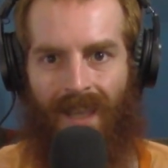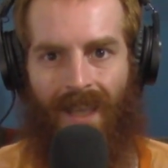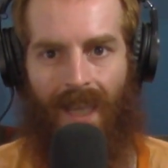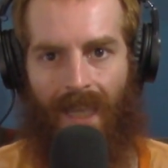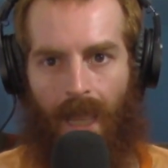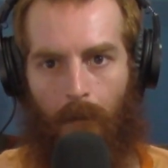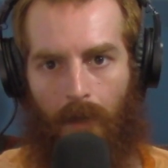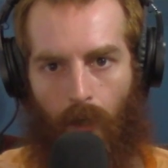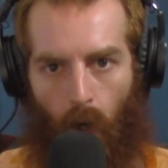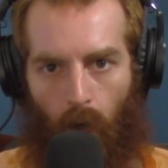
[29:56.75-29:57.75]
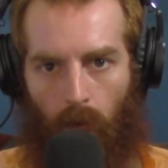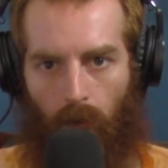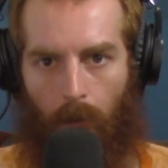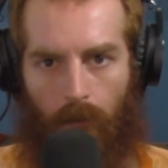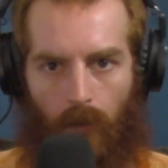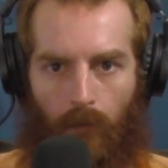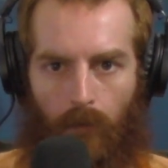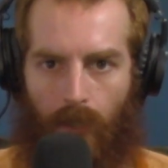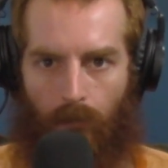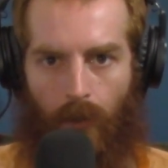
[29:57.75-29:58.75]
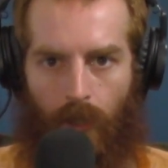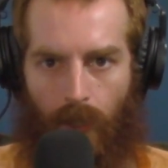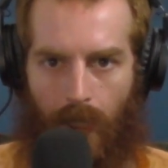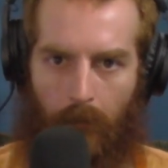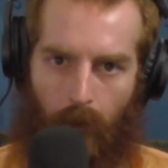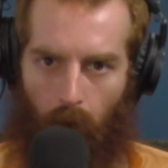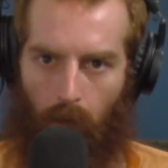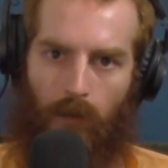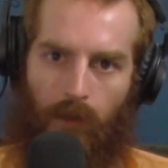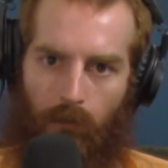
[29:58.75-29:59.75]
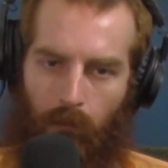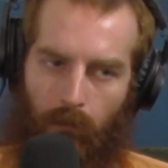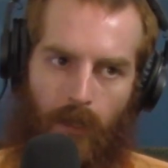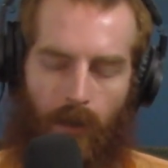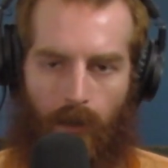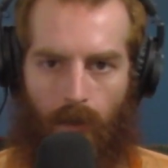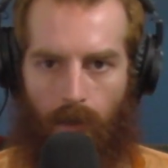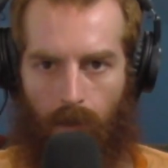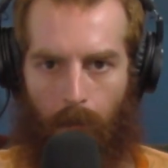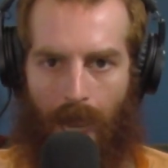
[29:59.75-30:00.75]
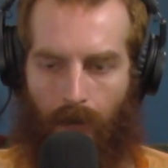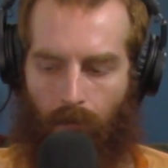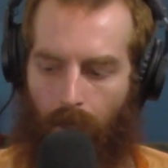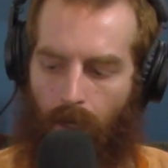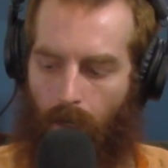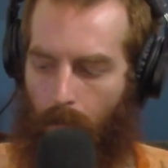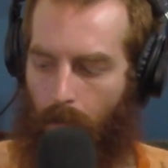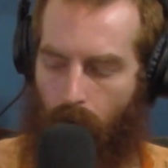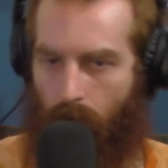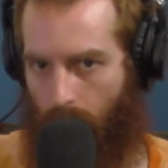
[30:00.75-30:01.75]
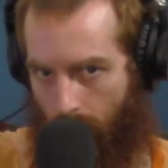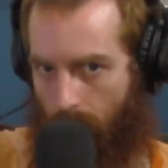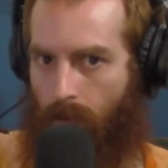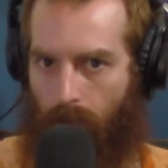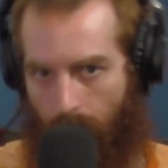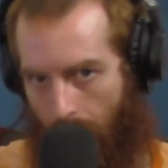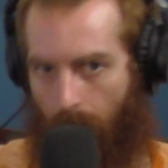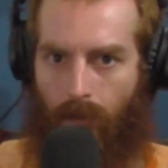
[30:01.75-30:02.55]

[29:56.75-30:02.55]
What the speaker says: It can't be curled up. So if you get a fish that keeps curling his back fin up, you just have to